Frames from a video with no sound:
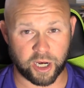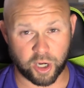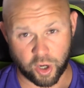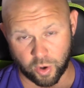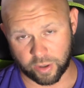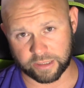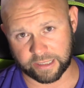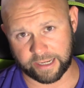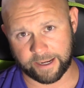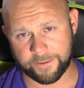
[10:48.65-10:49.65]

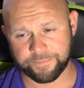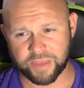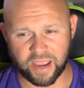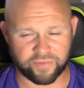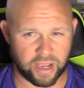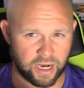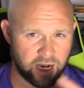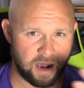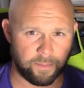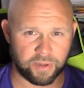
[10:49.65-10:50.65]
currently. I've got a
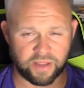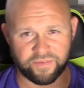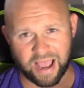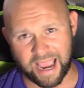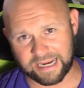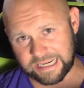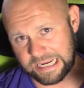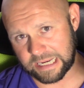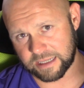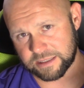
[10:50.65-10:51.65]
couple of
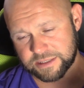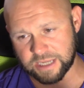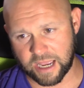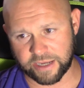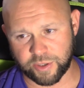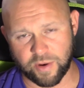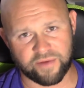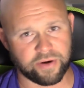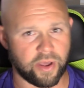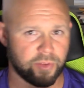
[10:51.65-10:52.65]
ideas. I do
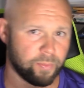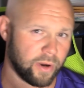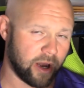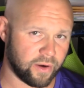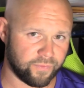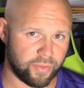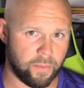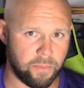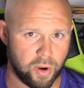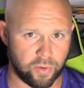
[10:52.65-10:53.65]
have another product for the
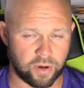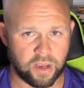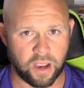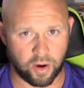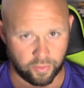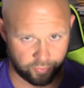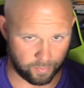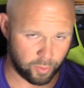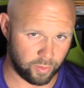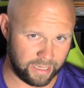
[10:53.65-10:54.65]
boat, or the
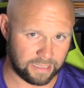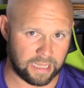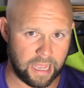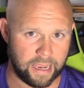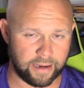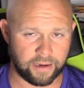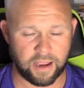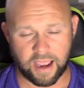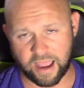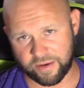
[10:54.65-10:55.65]
marine line.
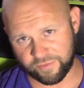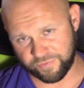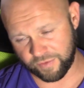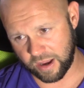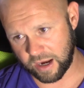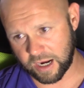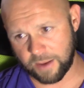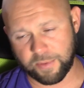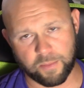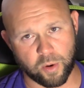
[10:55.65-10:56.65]
I have a
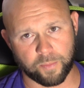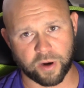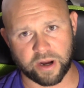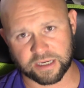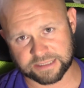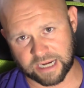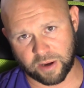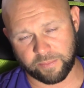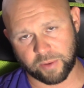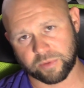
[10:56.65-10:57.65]
couple more products that
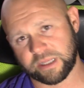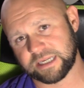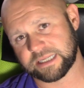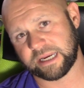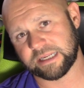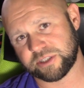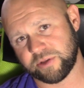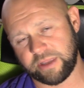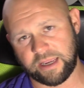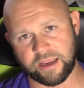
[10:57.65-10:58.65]
I'll be releasing into
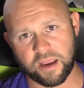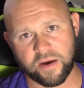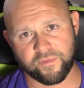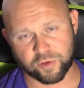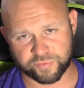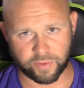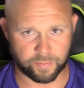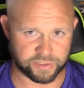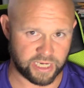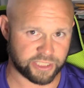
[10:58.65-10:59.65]
the Force Field
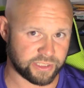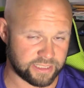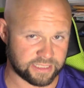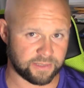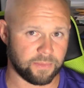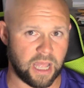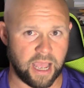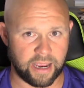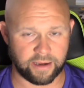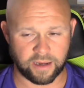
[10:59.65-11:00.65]
Protection System
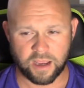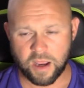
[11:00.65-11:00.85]
line.